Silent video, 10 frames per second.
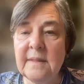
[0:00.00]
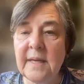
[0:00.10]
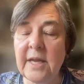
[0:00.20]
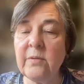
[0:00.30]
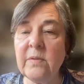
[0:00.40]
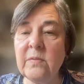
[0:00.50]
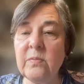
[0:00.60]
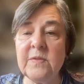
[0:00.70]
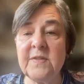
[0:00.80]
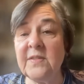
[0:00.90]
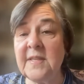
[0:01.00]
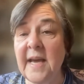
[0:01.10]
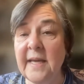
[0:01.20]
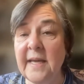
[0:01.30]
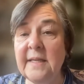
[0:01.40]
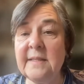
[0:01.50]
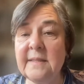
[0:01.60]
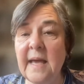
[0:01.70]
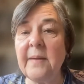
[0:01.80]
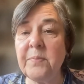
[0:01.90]
and societies,
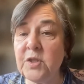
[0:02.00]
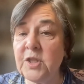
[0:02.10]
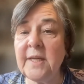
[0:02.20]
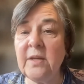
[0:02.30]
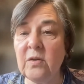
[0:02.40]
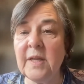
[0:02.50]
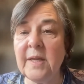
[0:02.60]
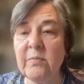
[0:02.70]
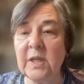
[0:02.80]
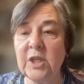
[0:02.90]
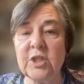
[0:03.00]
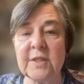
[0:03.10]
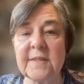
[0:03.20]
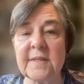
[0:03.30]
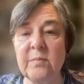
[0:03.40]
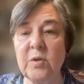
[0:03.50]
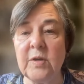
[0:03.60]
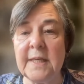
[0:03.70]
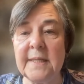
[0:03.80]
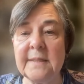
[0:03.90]
and particularly religious
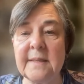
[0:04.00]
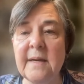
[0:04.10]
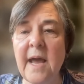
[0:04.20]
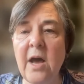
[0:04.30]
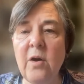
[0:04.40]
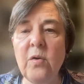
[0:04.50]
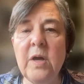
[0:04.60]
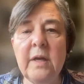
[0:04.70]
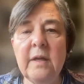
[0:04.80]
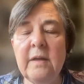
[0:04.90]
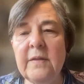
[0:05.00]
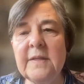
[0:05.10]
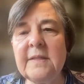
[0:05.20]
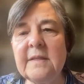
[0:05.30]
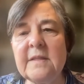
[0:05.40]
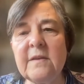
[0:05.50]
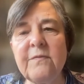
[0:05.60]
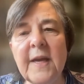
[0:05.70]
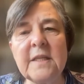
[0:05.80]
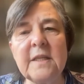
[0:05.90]
communities, and how this has
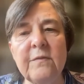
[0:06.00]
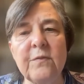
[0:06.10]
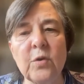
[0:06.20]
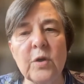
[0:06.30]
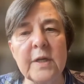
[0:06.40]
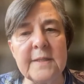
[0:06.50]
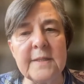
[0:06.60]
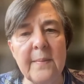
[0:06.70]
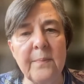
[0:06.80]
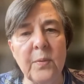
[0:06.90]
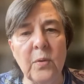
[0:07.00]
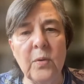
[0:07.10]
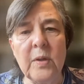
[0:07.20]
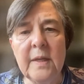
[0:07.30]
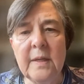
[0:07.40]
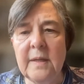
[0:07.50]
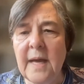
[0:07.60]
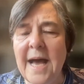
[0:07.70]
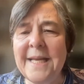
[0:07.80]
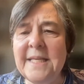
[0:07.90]
affected, for example,
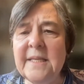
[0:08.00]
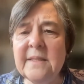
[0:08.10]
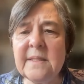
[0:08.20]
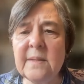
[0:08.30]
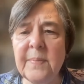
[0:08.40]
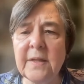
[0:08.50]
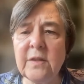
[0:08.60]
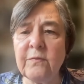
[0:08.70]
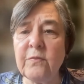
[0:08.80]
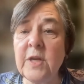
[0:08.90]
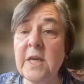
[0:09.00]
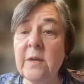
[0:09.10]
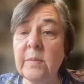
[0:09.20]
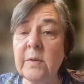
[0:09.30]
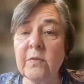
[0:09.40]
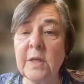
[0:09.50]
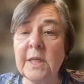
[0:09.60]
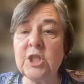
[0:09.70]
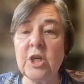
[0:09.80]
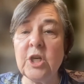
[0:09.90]
ideas about the freedom of
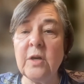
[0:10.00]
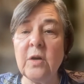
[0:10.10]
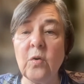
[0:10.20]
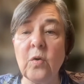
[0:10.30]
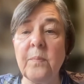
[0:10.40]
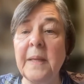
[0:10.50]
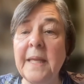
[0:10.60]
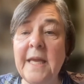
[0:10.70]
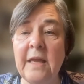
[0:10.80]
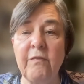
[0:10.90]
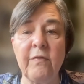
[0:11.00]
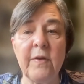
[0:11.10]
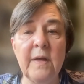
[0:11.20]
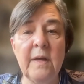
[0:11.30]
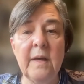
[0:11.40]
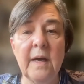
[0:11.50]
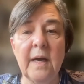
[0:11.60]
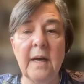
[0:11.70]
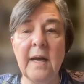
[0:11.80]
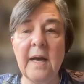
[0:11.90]
religion or belief,
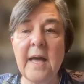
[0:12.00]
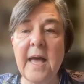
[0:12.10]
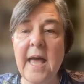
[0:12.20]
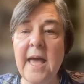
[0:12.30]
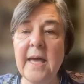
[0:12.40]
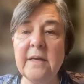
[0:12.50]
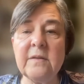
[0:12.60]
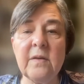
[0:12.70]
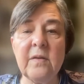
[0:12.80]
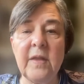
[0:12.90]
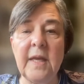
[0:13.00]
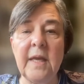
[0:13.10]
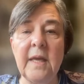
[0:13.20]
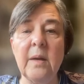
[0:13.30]
and the